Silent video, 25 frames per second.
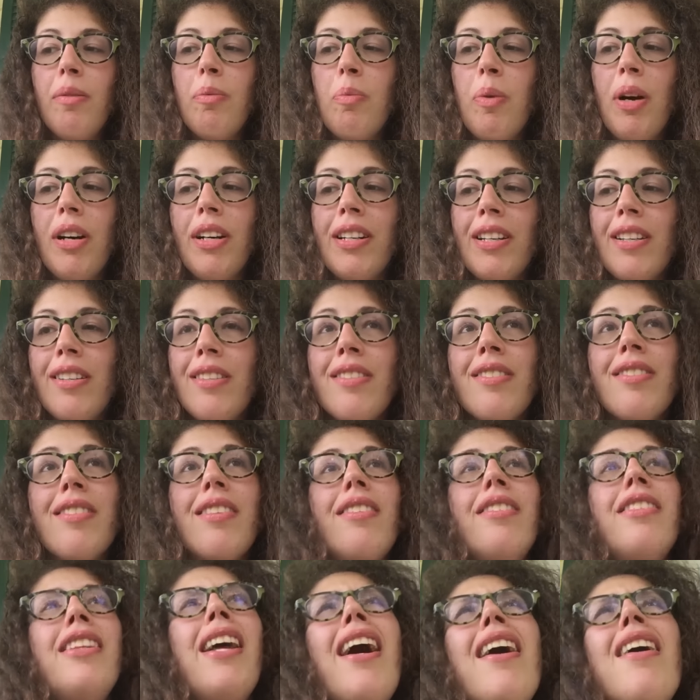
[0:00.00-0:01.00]
was
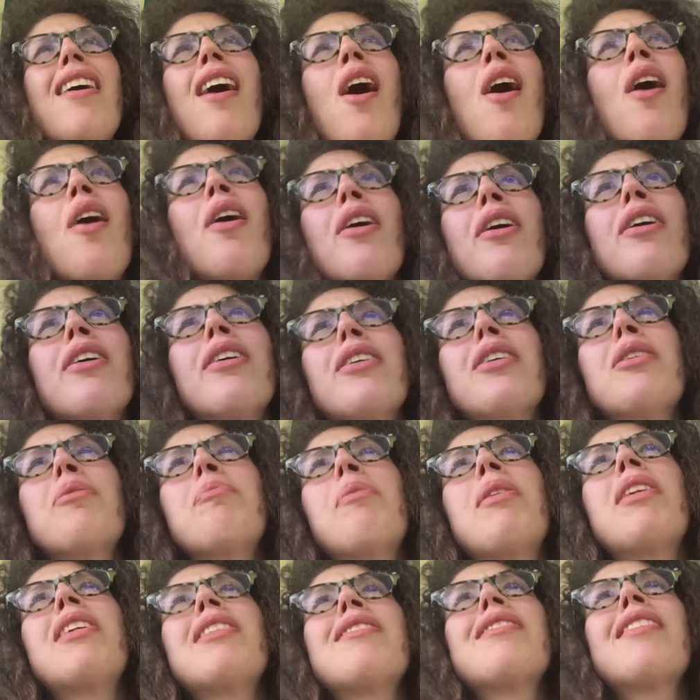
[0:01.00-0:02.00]
not hard,
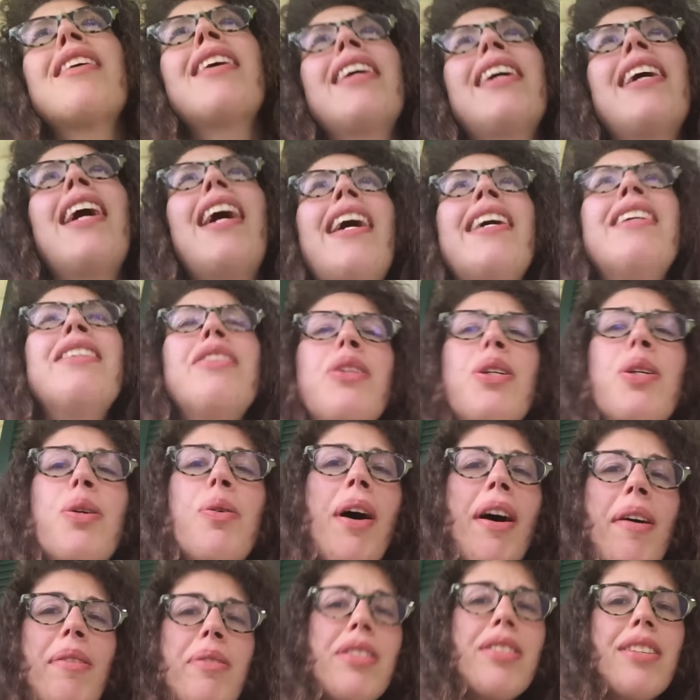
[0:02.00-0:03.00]
but it's like I knew
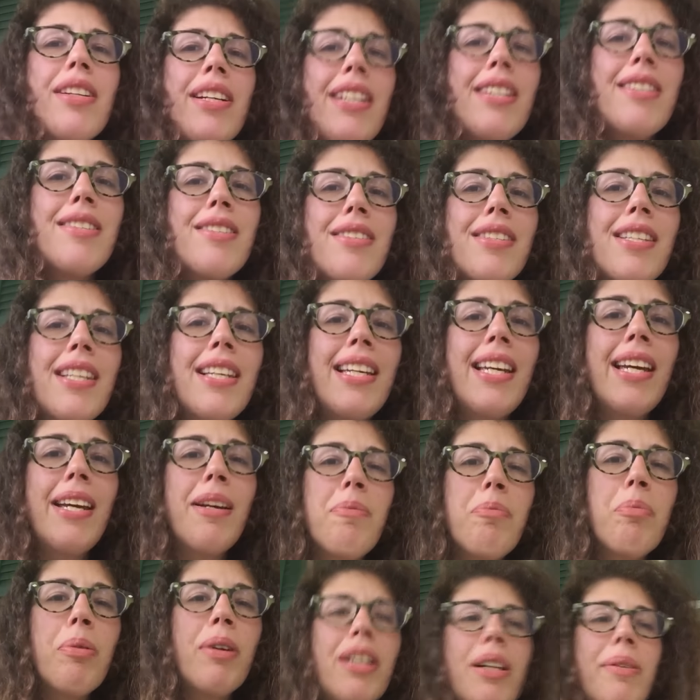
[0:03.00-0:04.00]
I was gonna see
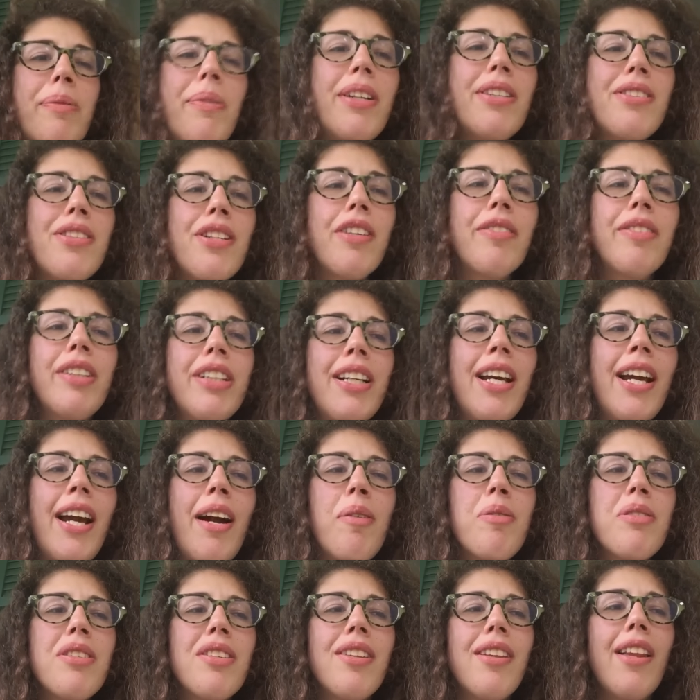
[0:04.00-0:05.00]
him pretty much every day I
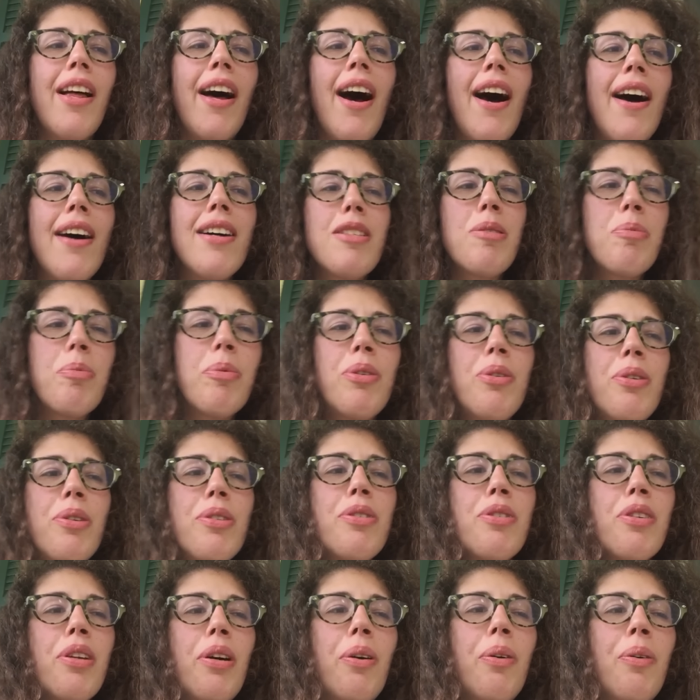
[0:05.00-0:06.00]
was in the hospital,
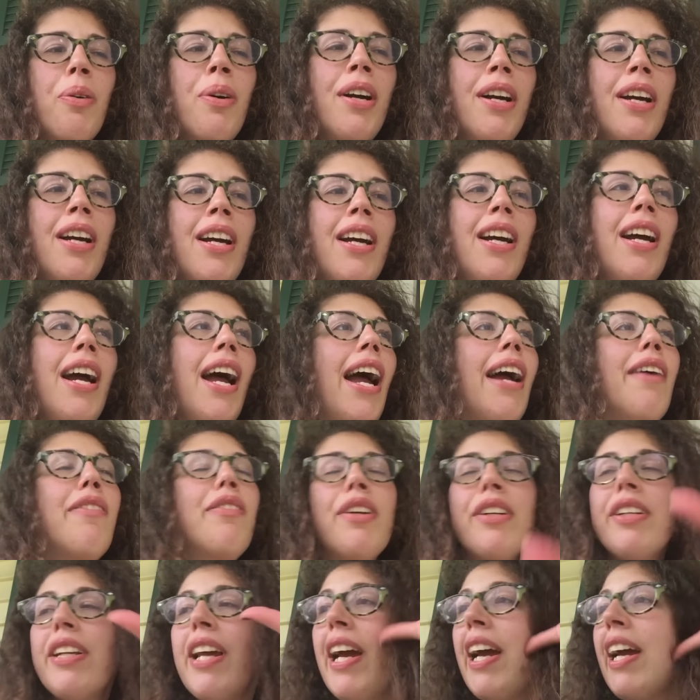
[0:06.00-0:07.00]
so
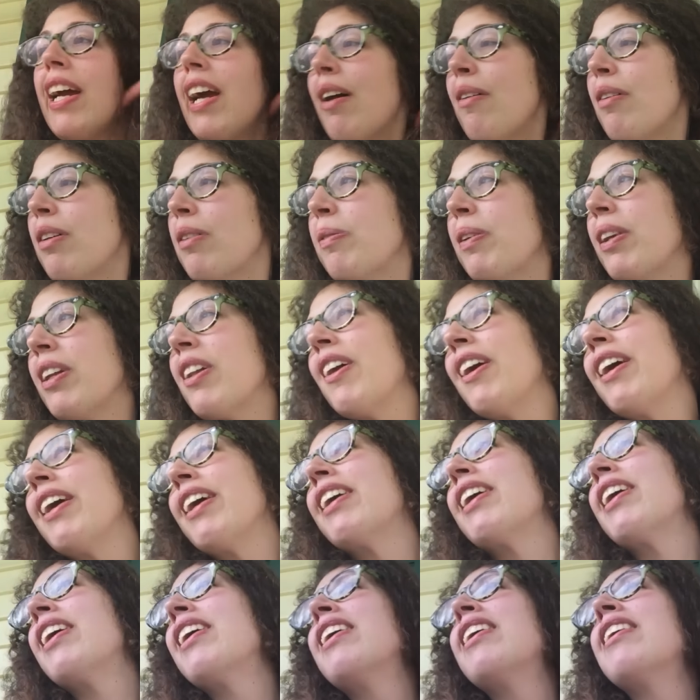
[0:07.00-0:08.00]
every day I would be
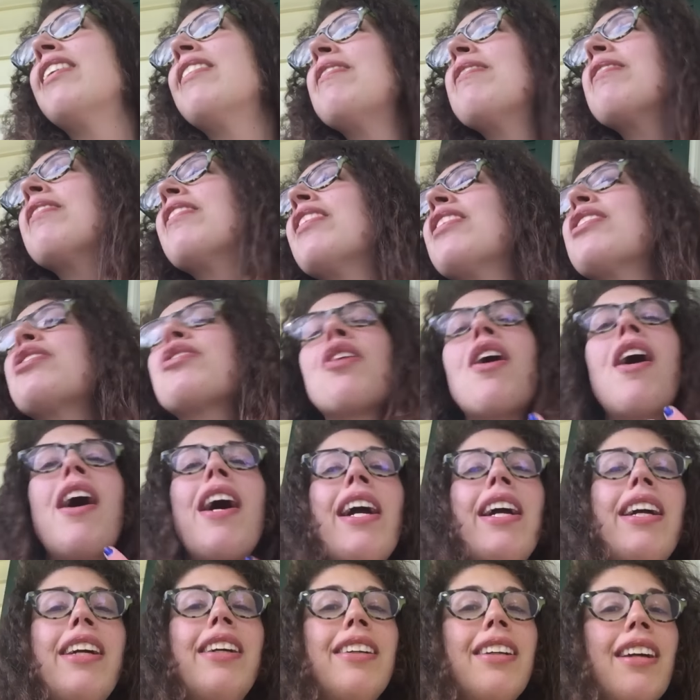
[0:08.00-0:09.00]
like,
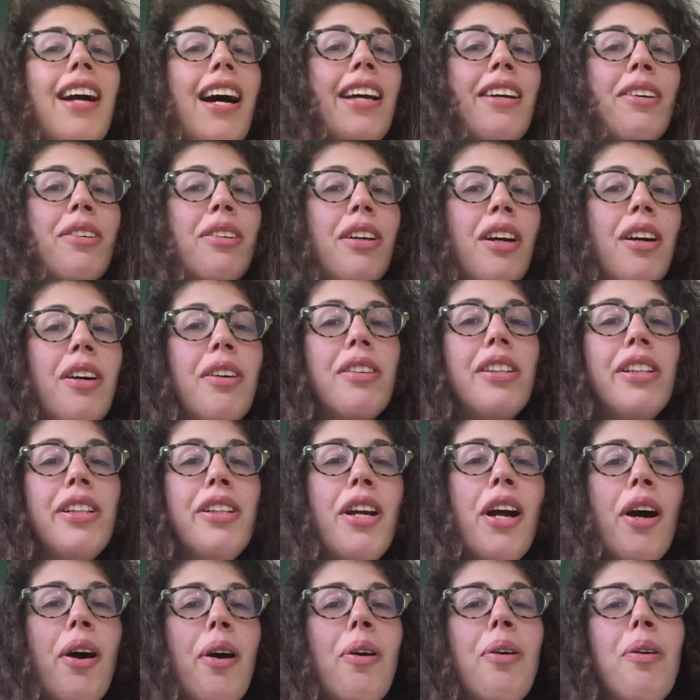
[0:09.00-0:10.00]
trying I don't know, you
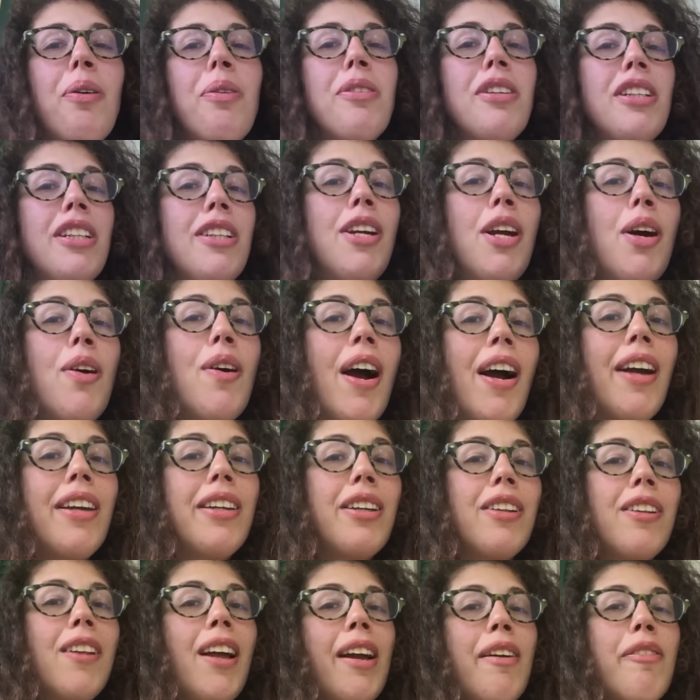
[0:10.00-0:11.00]
know, you know how
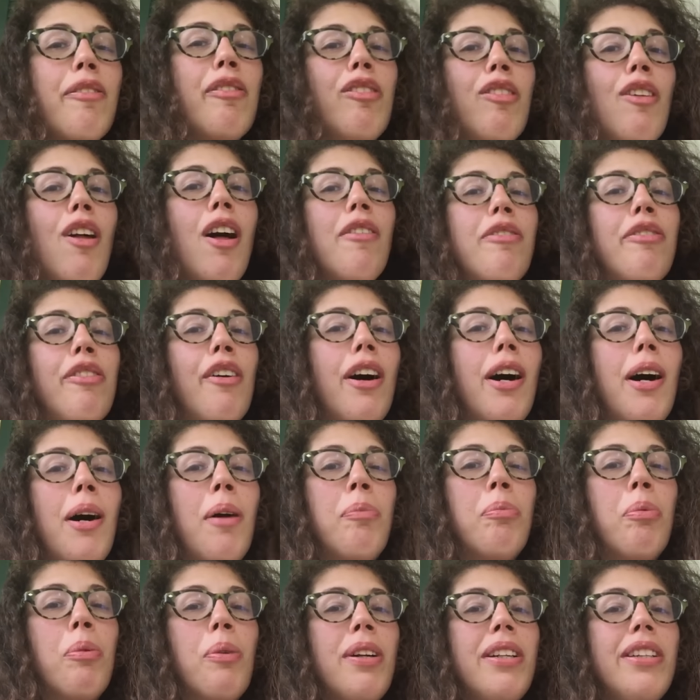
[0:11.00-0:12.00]
you like fluff
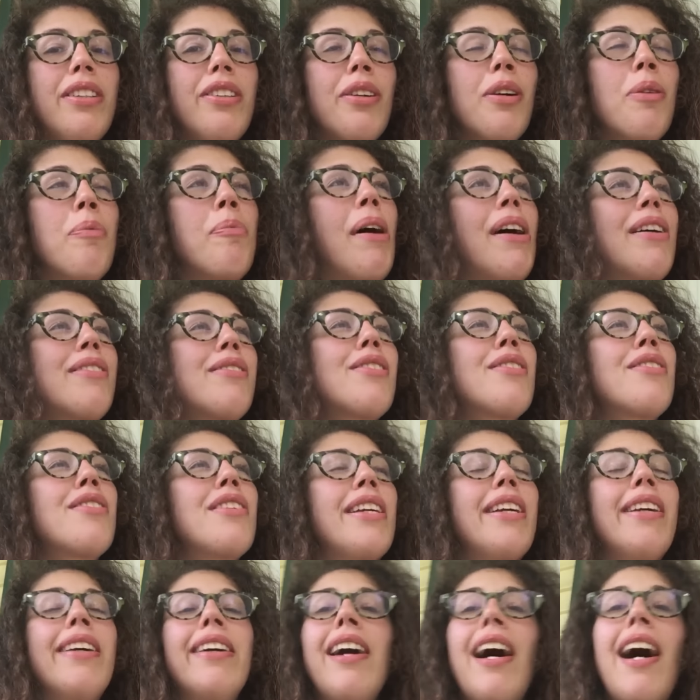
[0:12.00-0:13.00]
up when you're about to
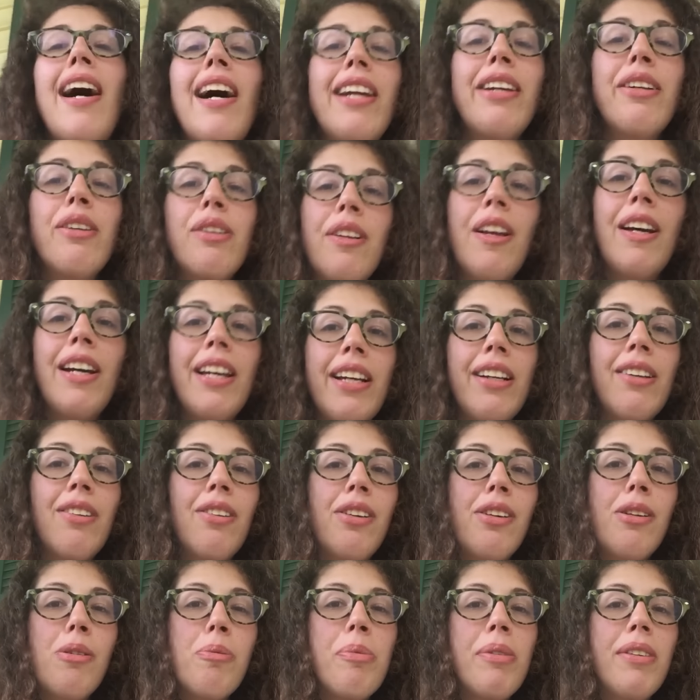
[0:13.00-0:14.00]
see a guy you like a
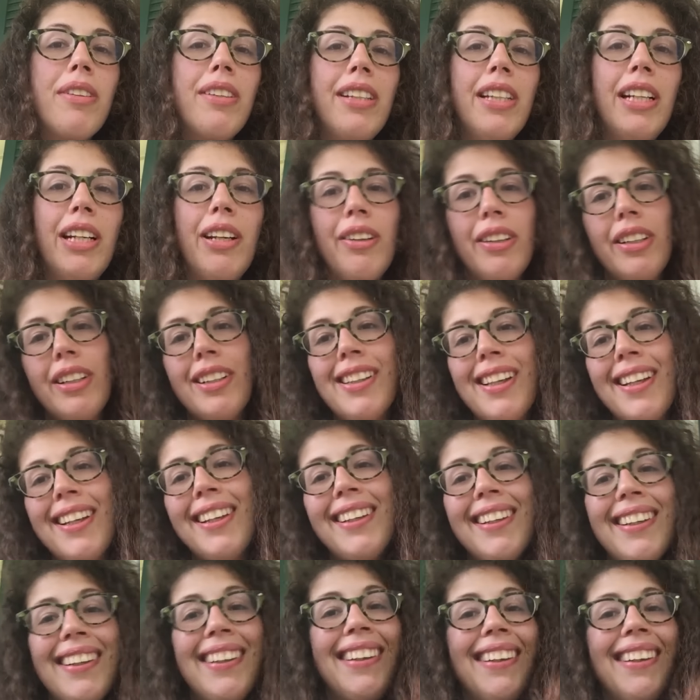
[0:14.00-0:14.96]
little bit, you know, you're like